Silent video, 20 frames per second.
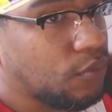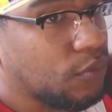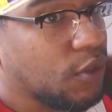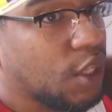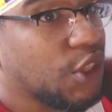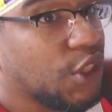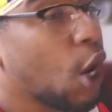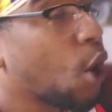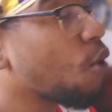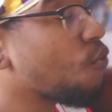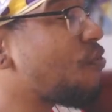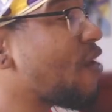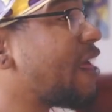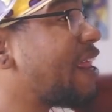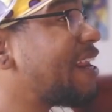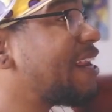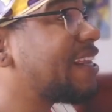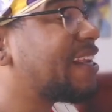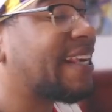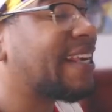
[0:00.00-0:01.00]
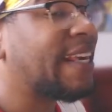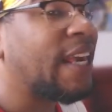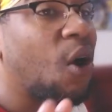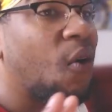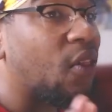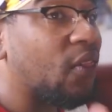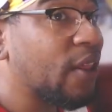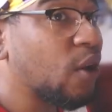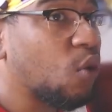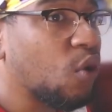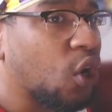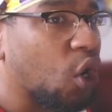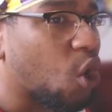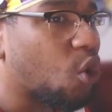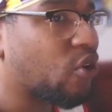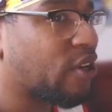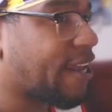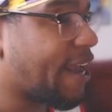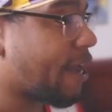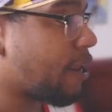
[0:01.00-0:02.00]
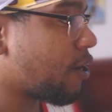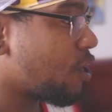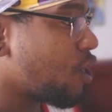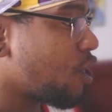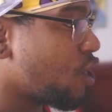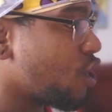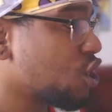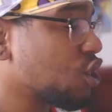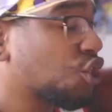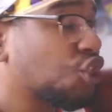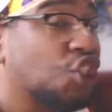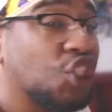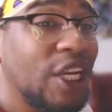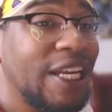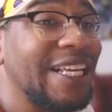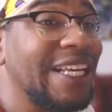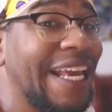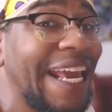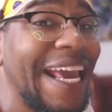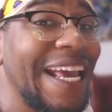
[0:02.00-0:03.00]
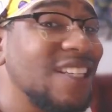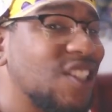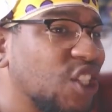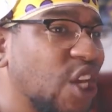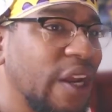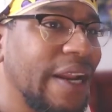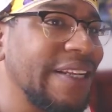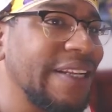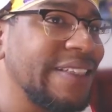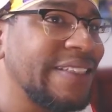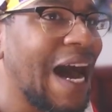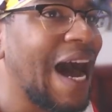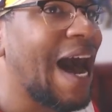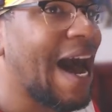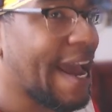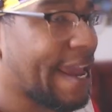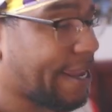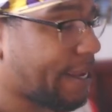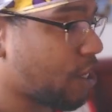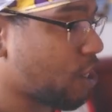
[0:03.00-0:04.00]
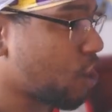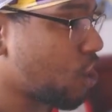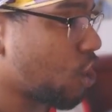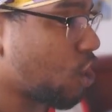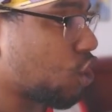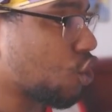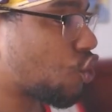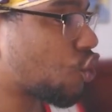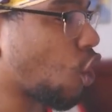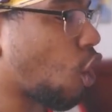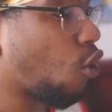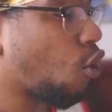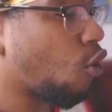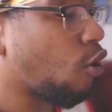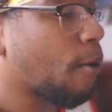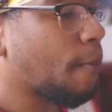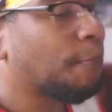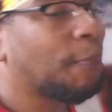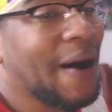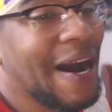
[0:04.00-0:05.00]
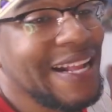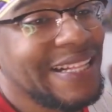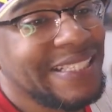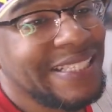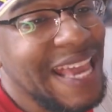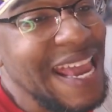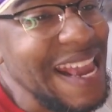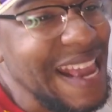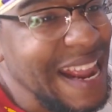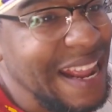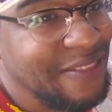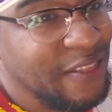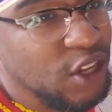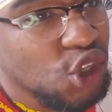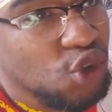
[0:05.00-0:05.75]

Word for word: No, they didn't kill the little girl yet. She is gonna die. So by taking the